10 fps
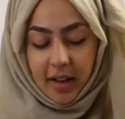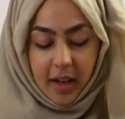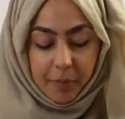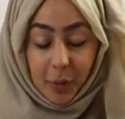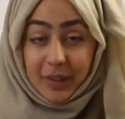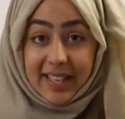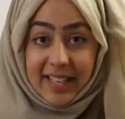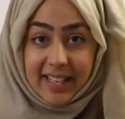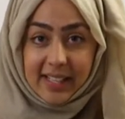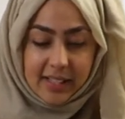your
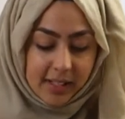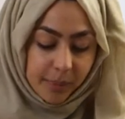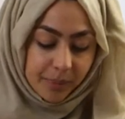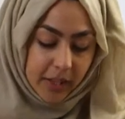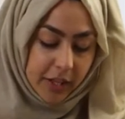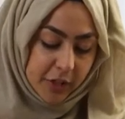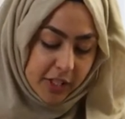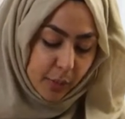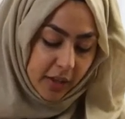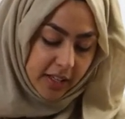knees, and you
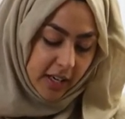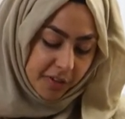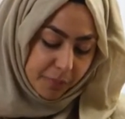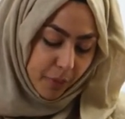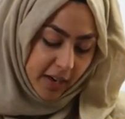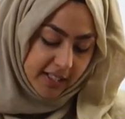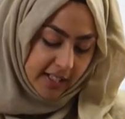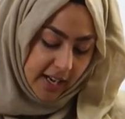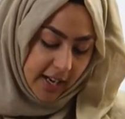just want to kind of brighten it